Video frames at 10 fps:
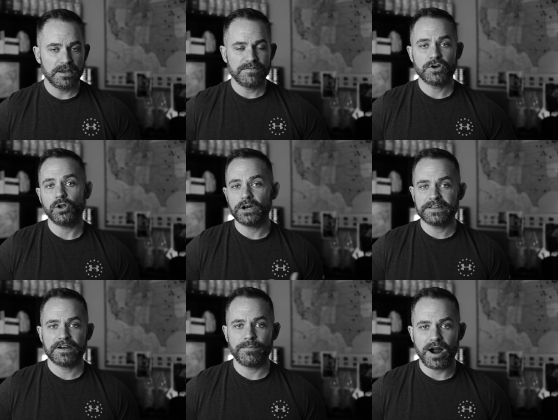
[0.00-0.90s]
If you go look
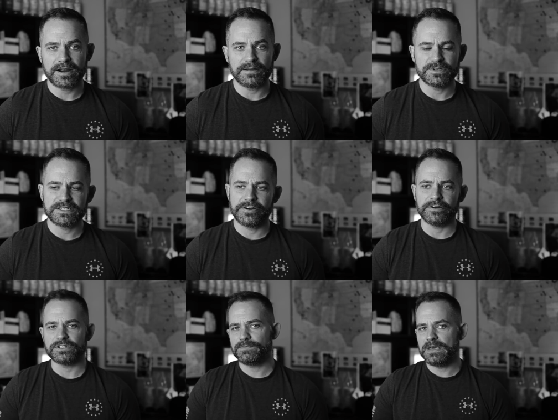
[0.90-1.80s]
at their marketing
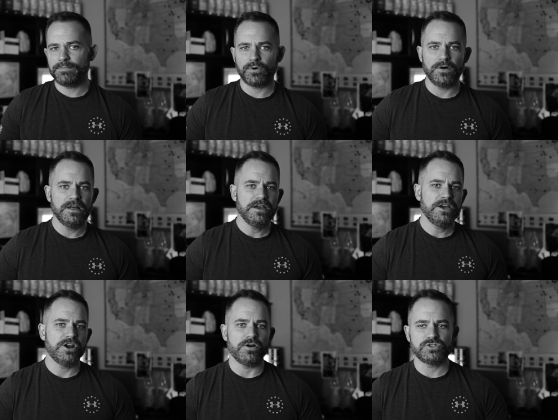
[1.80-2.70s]
material, it's people,
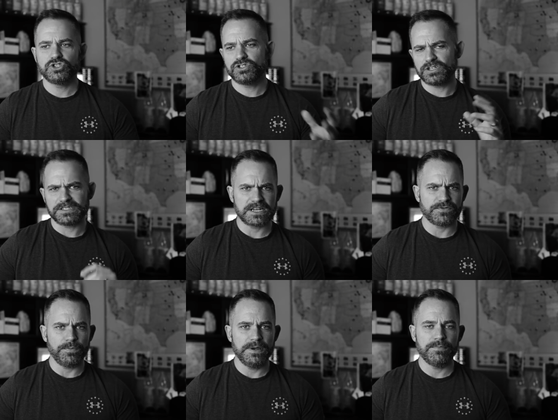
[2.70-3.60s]
you know,
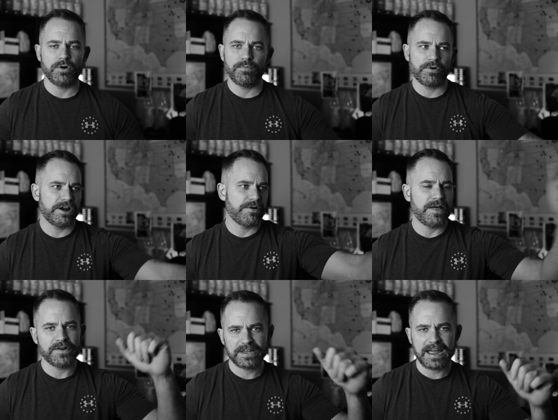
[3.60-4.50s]
successful people bring
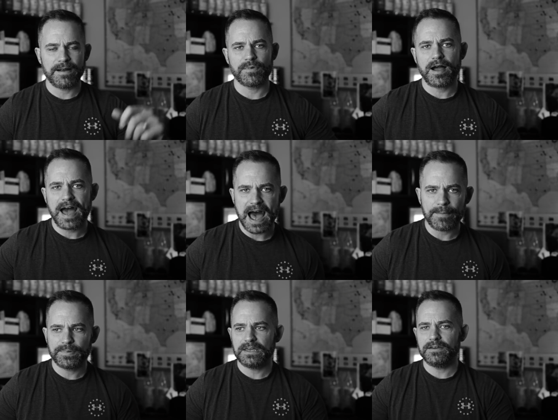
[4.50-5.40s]
around their camera,
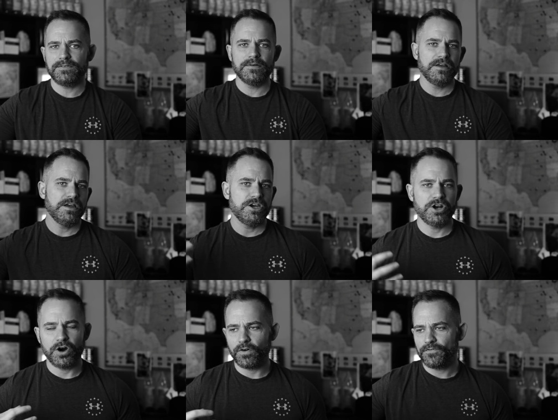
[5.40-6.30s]
happy,
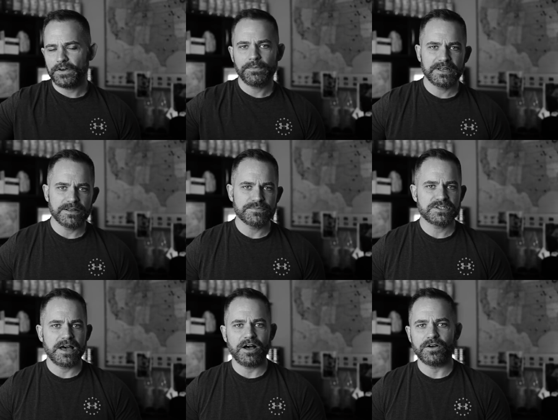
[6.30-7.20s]
you know, filming
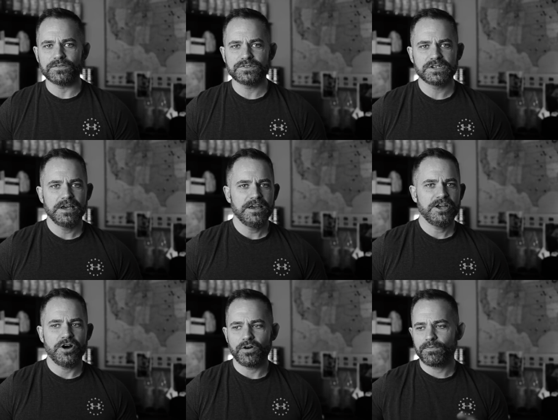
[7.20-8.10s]
themselves,
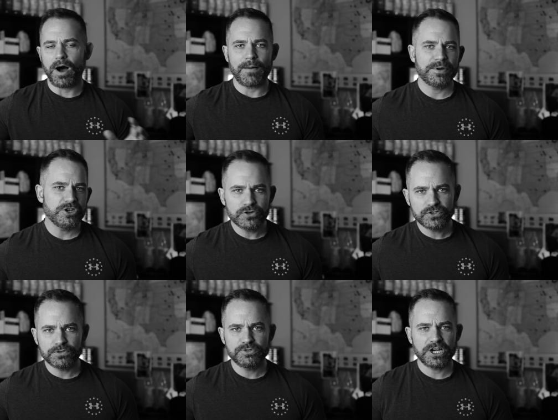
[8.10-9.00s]
you know, popping
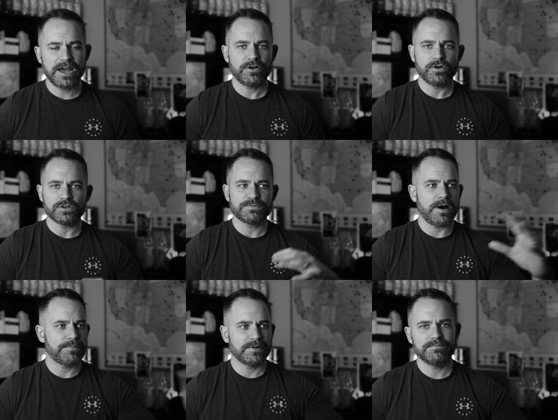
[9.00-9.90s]
YouTube channels,
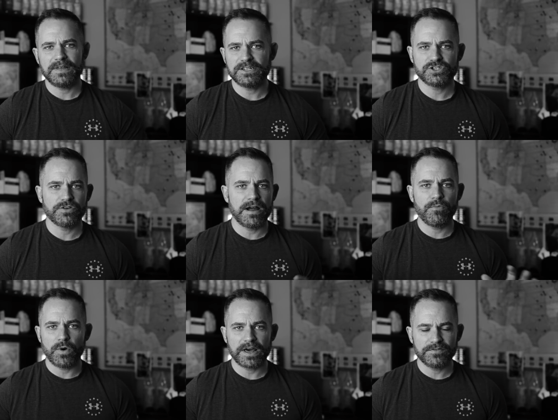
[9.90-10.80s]
popping
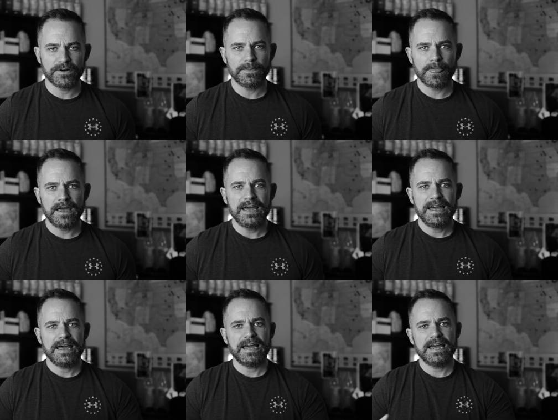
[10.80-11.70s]
Instagram, whatever.
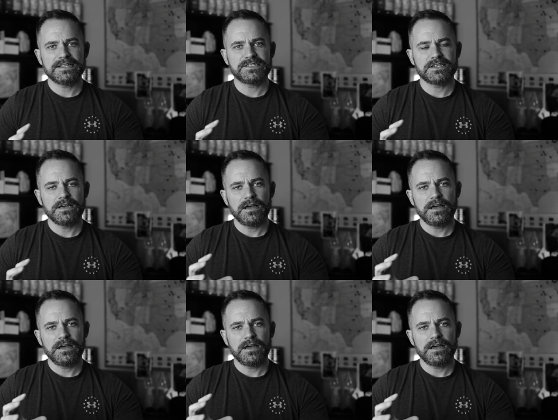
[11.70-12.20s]
It's